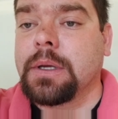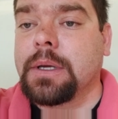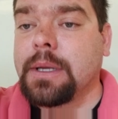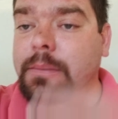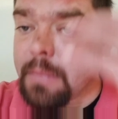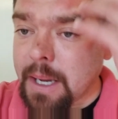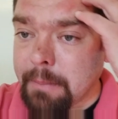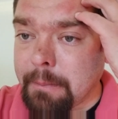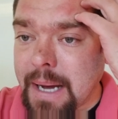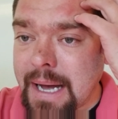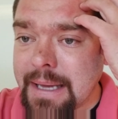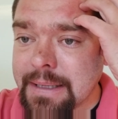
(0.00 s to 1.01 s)
in my
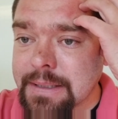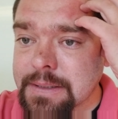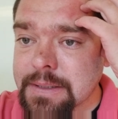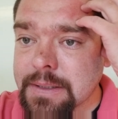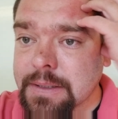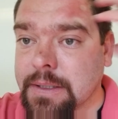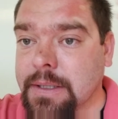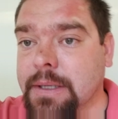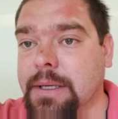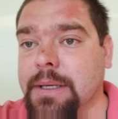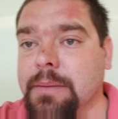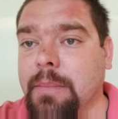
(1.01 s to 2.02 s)
mind
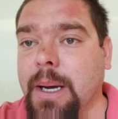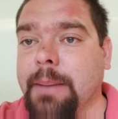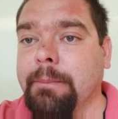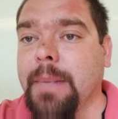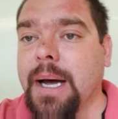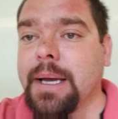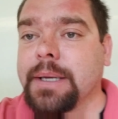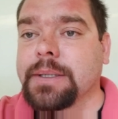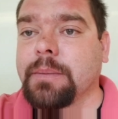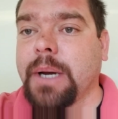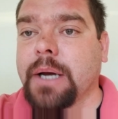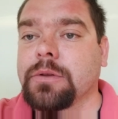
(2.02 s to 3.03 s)

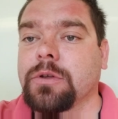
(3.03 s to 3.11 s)
about